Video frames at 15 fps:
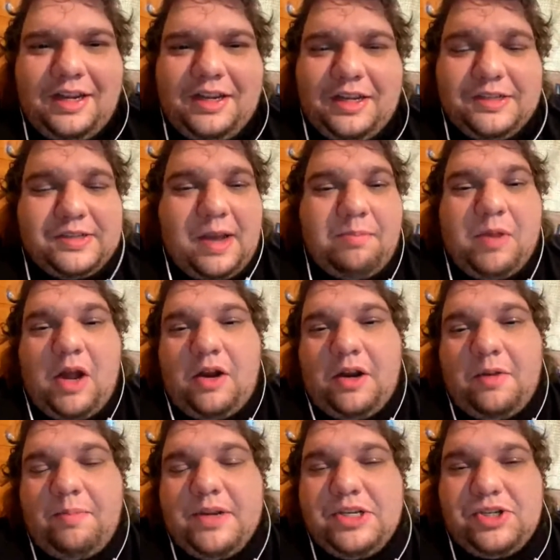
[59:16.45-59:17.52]
Because I'm not
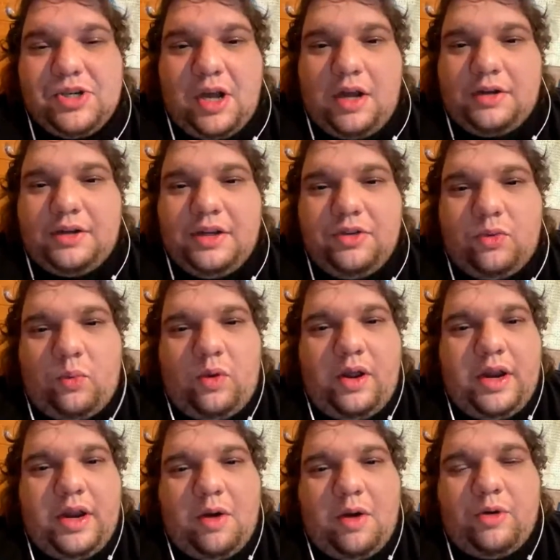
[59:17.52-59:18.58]
going to be shocked either
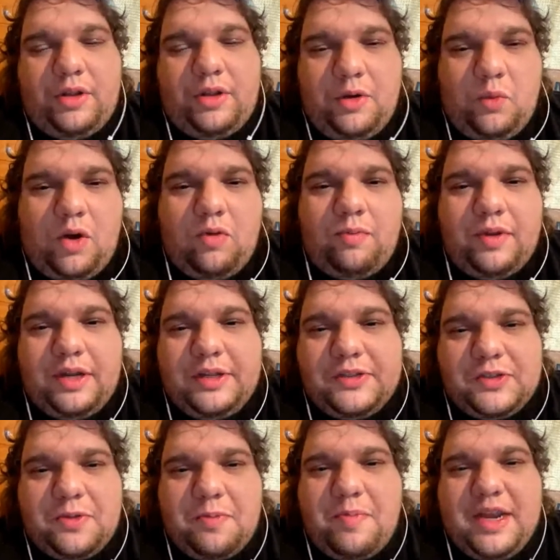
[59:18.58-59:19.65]
way. I really won't be.
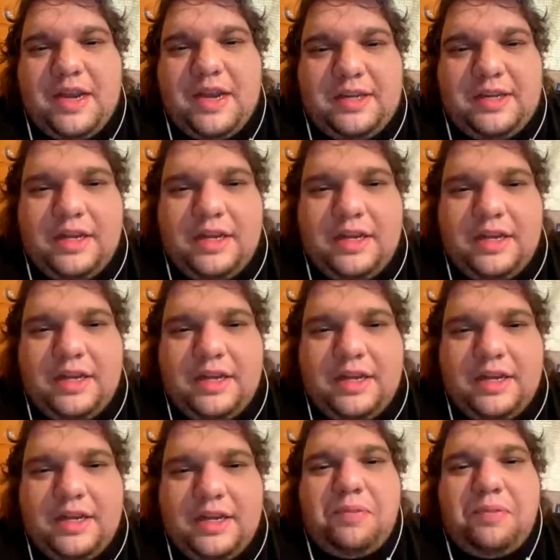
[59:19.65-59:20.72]
It's the Big Ten.
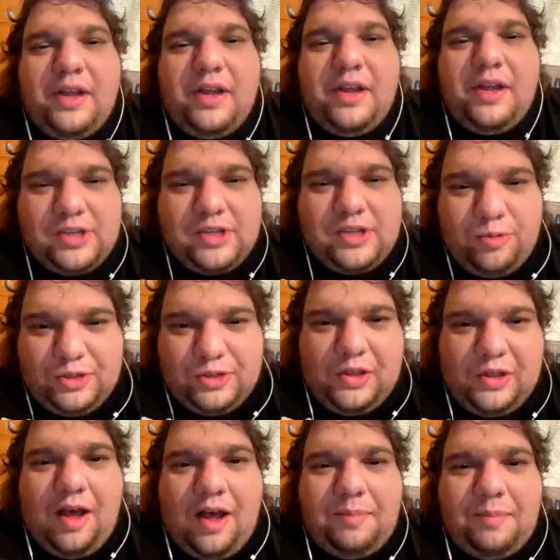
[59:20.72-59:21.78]
They play so
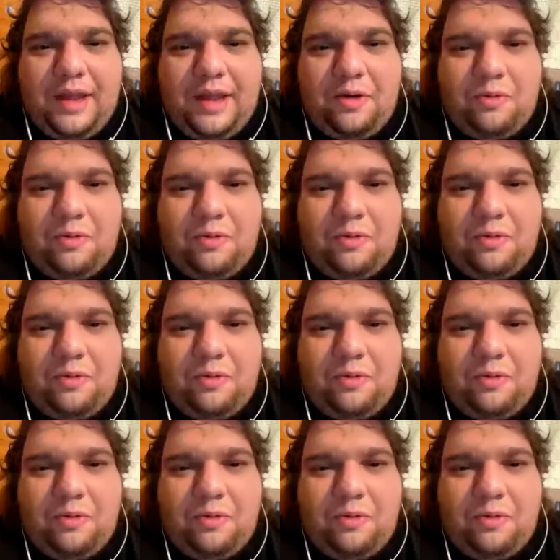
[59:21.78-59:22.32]
sloppy. I don't care.